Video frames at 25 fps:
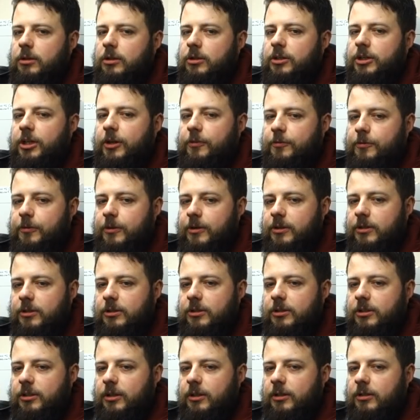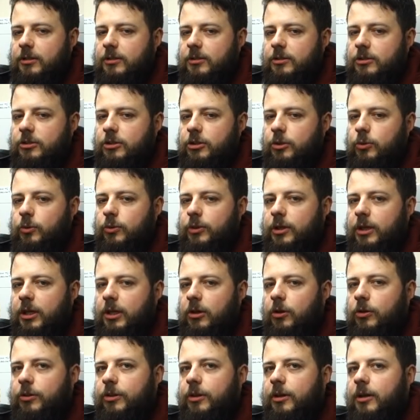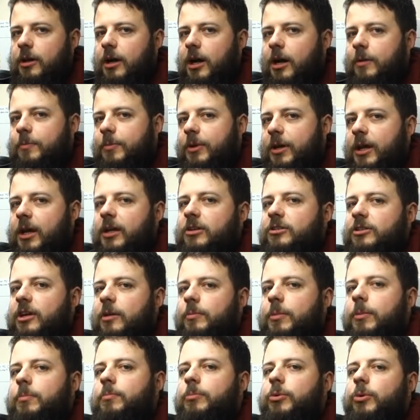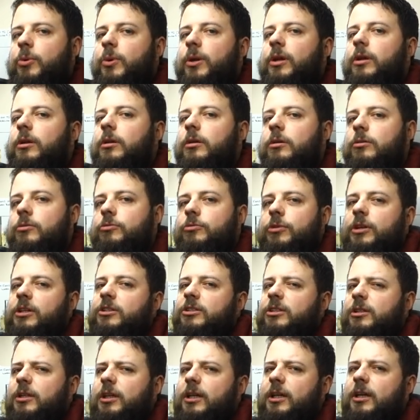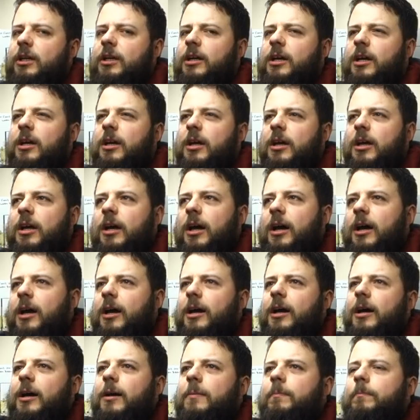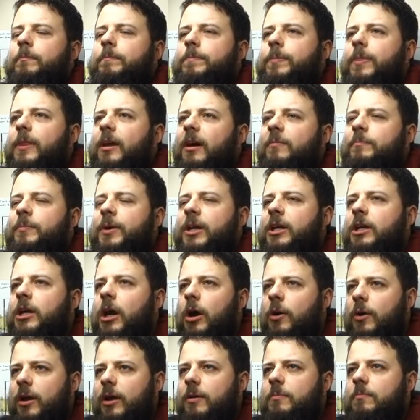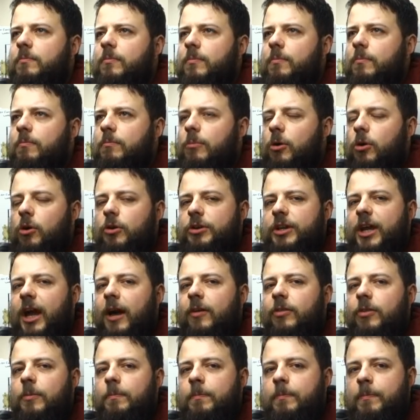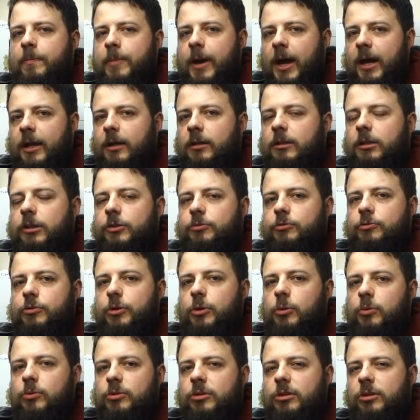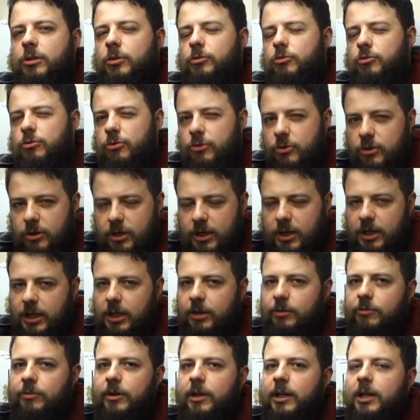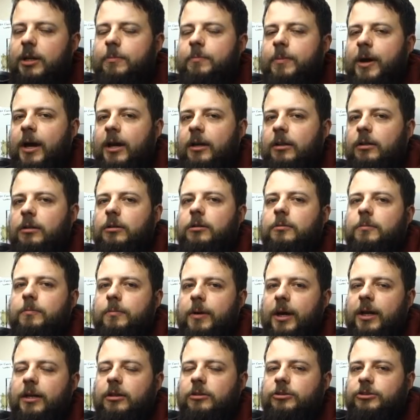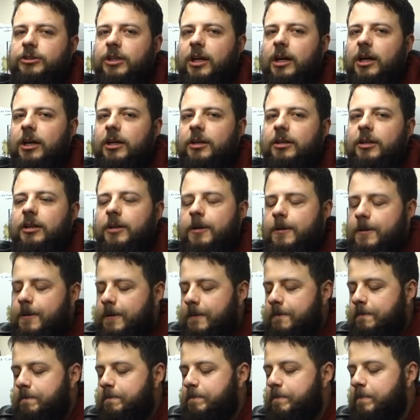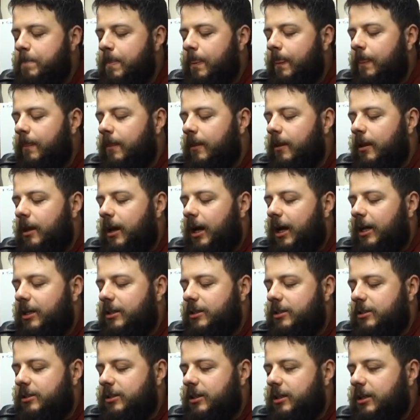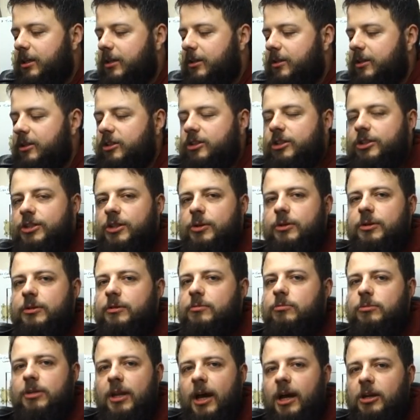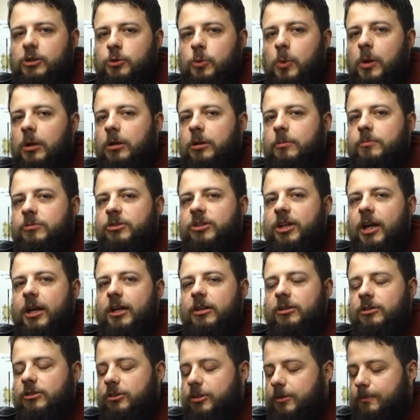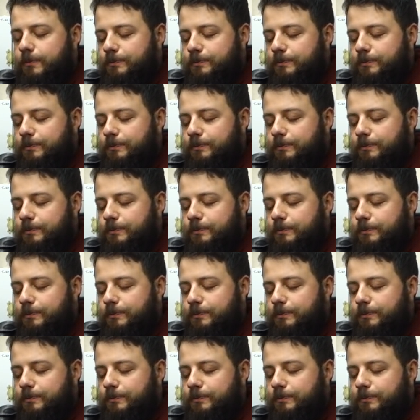different to the other IPAs that I've been brewing recently. I've been going more down the paler route, the really, really pale side. And this is a nice welcome change.